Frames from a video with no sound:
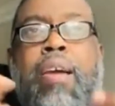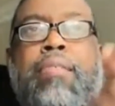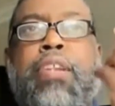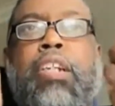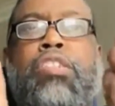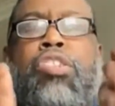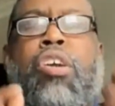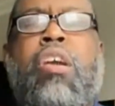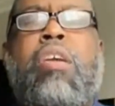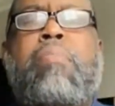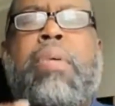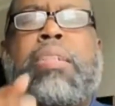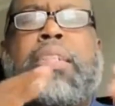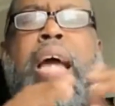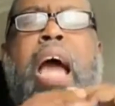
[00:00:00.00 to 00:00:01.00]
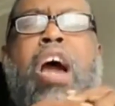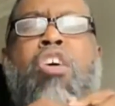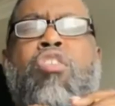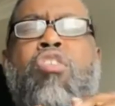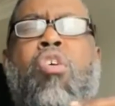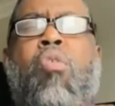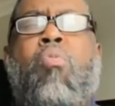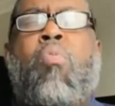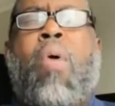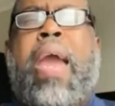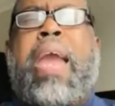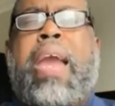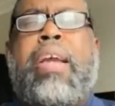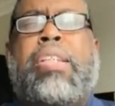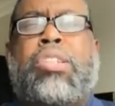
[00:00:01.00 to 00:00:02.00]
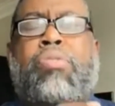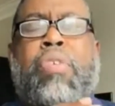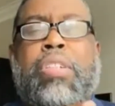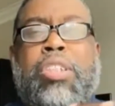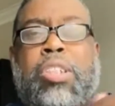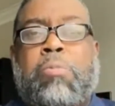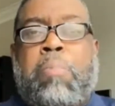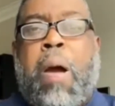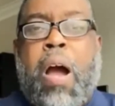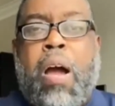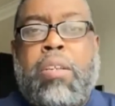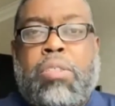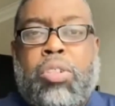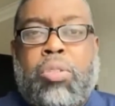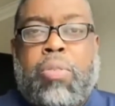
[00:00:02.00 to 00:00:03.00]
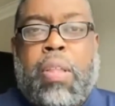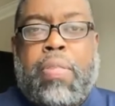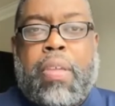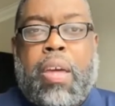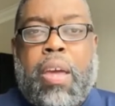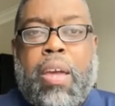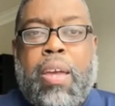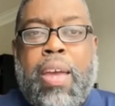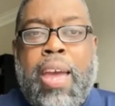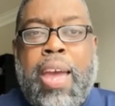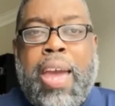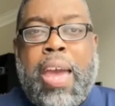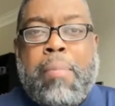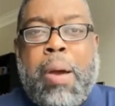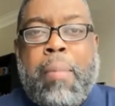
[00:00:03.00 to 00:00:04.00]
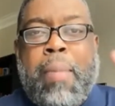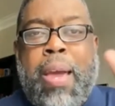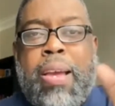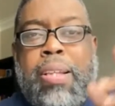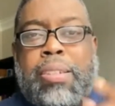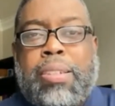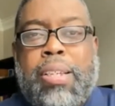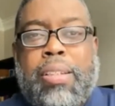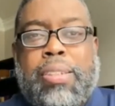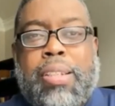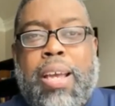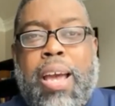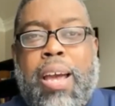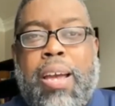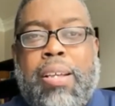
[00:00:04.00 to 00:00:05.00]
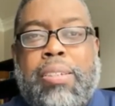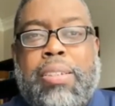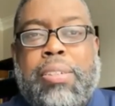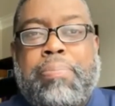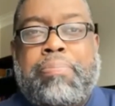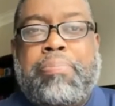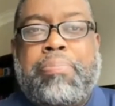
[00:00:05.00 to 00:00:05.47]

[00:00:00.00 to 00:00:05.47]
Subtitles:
determines how your ways respond to a thing. Am I making sense, guys?